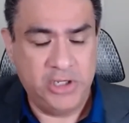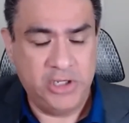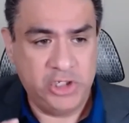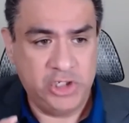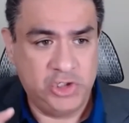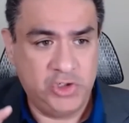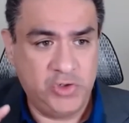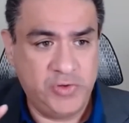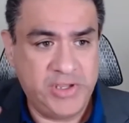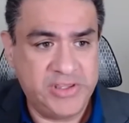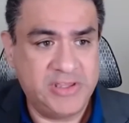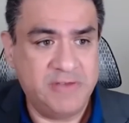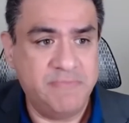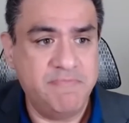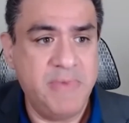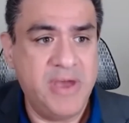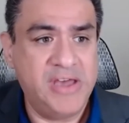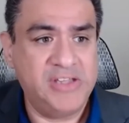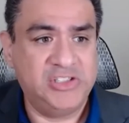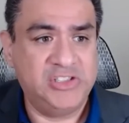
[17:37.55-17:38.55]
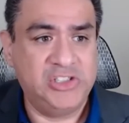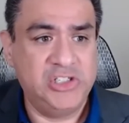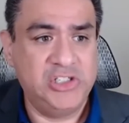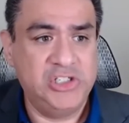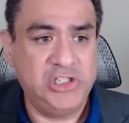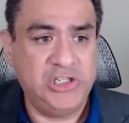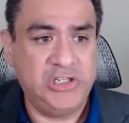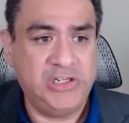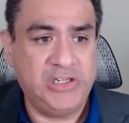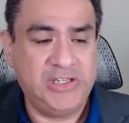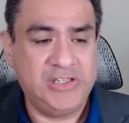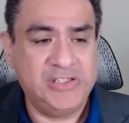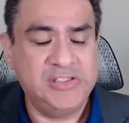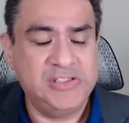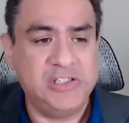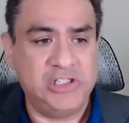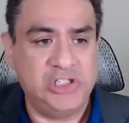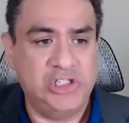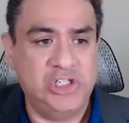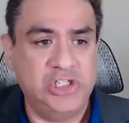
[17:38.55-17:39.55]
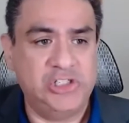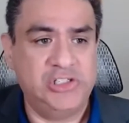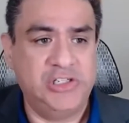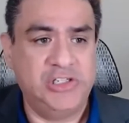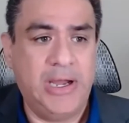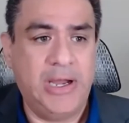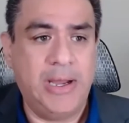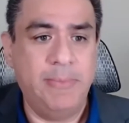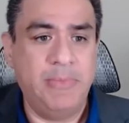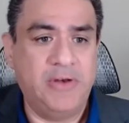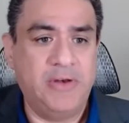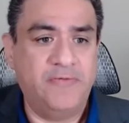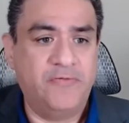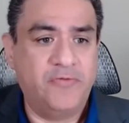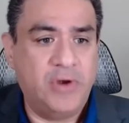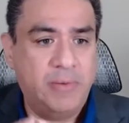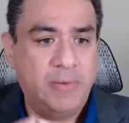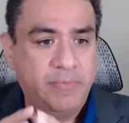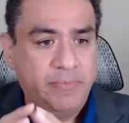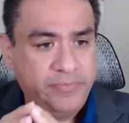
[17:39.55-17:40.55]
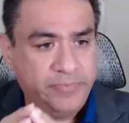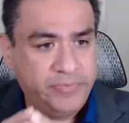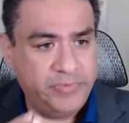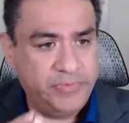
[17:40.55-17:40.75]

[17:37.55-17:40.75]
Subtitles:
so that the messaging isn't just coming from